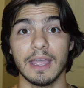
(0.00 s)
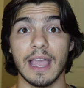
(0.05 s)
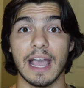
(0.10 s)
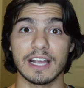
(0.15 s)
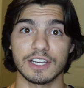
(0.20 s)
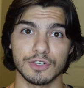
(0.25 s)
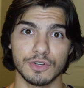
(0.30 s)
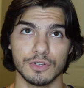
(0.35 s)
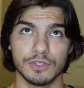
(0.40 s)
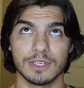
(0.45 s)

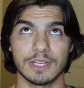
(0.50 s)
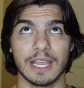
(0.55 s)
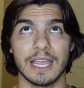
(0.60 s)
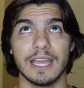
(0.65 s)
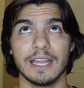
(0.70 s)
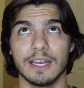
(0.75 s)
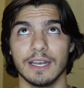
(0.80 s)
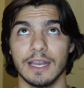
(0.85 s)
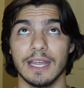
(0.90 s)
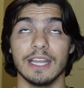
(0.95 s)
extrinsic
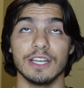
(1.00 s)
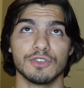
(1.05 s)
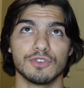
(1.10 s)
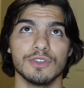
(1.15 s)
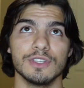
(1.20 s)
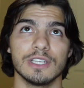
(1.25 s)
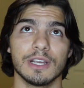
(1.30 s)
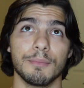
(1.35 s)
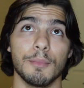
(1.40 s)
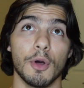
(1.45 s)
and
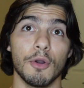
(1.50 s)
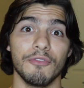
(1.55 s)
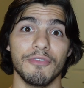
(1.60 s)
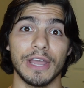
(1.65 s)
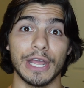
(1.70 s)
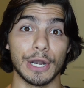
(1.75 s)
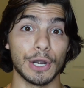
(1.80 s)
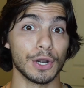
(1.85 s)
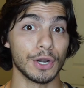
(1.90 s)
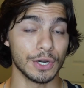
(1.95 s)
intrinsic
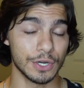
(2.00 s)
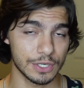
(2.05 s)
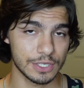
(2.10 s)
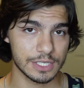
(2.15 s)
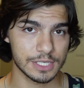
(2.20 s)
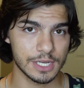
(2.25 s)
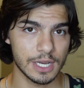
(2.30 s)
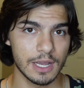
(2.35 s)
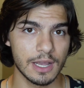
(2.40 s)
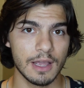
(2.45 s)

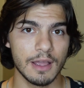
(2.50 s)
motivators,